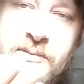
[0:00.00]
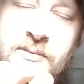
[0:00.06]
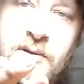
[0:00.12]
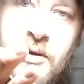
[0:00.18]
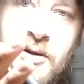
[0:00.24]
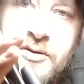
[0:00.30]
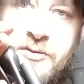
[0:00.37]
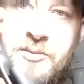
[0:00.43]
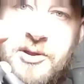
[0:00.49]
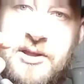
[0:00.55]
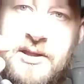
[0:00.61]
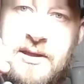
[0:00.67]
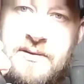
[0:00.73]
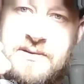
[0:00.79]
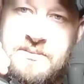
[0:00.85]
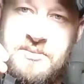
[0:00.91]
ultimately
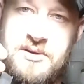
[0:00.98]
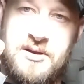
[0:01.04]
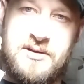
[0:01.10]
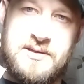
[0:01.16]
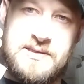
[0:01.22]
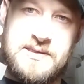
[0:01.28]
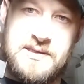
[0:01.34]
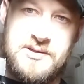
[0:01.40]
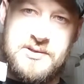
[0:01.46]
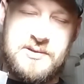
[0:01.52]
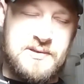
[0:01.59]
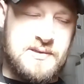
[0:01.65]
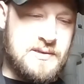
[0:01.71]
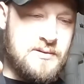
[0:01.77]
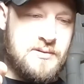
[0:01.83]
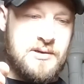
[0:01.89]
that was a better decision.
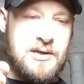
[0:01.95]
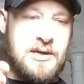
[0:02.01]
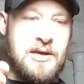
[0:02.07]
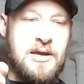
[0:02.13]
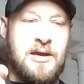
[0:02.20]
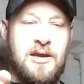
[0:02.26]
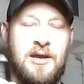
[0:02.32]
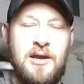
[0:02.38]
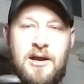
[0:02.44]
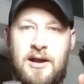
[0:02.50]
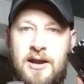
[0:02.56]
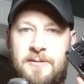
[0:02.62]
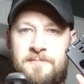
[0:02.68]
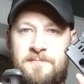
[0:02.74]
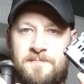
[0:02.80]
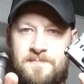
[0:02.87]
So, all
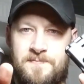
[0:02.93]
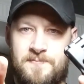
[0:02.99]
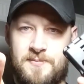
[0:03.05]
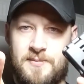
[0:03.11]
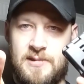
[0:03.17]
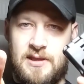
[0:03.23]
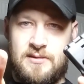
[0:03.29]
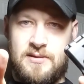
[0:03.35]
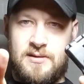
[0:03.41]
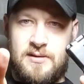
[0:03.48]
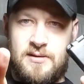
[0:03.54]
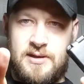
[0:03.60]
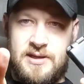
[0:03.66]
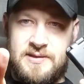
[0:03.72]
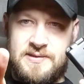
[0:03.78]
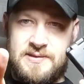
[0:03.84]
right, there
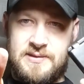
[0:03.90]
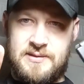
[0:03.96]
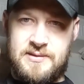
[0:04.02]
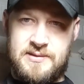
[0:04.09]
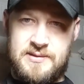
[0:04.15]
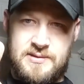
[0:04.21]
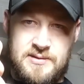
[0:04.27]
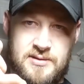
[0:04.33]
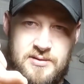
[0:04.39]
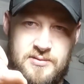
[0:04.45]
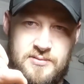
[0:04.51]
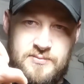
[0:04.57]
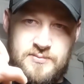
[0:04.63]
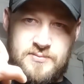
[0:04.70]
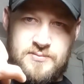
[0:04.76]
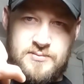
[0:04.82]
it is. So,
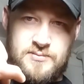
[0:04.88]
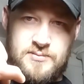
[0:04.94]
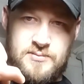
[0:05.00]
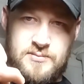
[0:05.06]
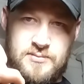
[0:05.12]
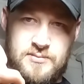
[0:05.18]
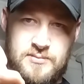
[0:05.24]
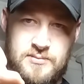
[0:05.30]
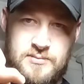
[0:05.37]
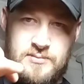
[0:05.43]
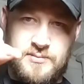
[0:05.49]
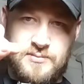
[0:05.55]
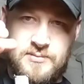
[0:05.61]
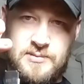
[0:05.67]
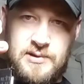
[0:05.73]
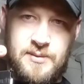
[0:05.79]

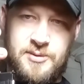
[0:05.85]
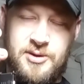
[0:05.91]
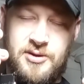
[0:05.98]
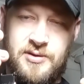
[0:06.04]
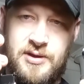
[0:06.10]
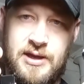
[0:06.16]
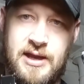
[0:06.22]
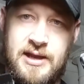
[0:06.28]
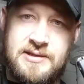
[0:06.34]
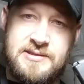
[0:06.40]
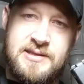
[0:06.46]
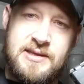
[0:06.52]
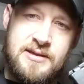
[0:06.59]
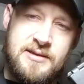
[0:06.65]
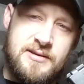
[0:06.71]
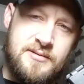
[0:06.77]
let me know what you guys
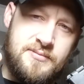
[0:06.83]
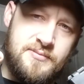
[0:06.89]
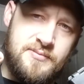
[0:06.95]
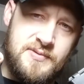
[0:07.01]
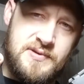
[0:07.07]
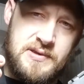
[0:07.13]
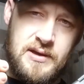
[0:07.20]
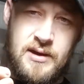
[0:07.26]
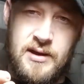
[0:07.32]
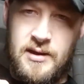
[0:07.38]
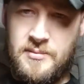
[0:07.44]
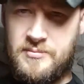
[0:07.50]
think. Sorry,